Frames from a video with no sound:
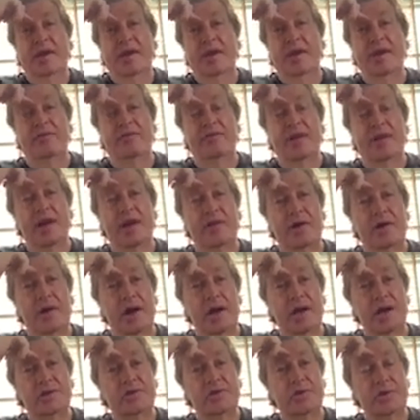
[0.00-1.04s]
like every other
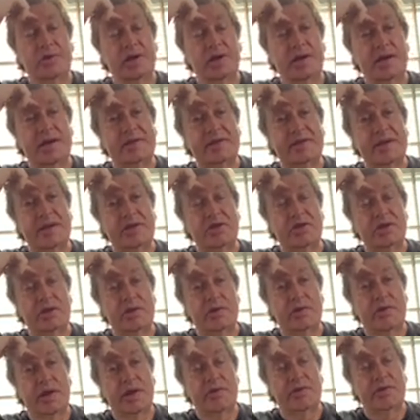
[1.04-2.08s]
arts organization
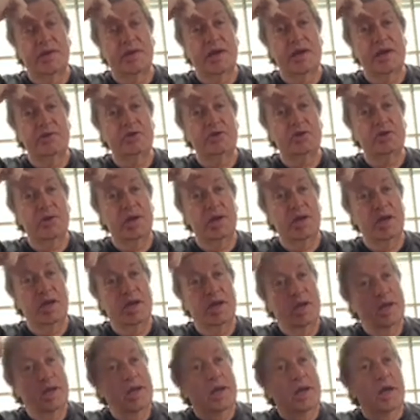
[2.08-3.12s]
around the
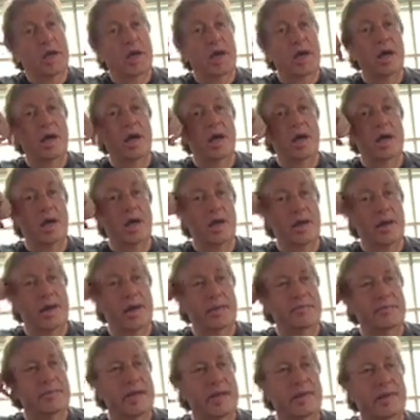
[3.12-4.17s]
country,
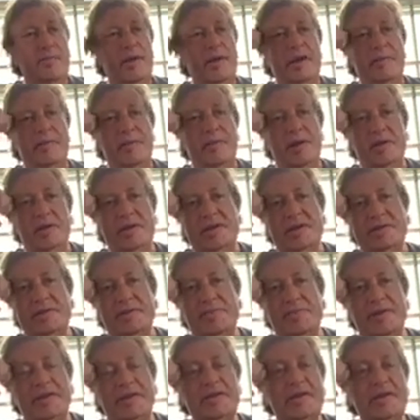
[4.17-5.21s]
and many buildings
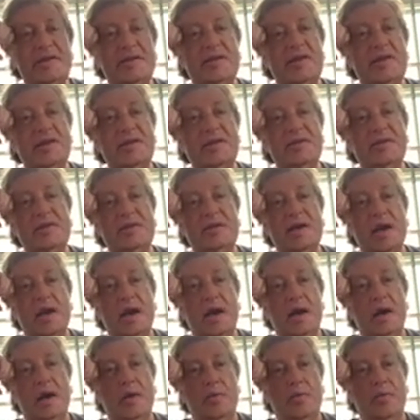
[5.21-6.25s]
and businesses,
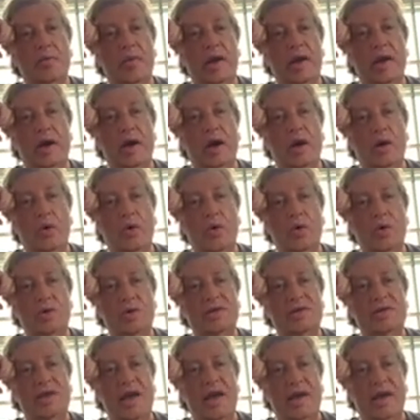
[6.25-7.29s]
we are all
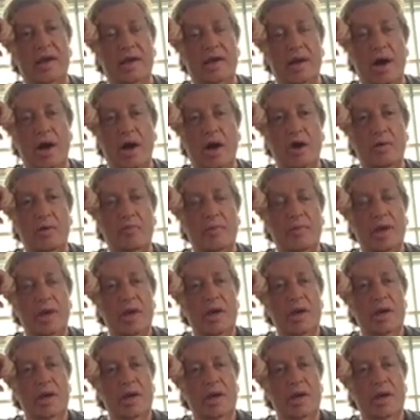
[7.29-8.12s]
staying at home.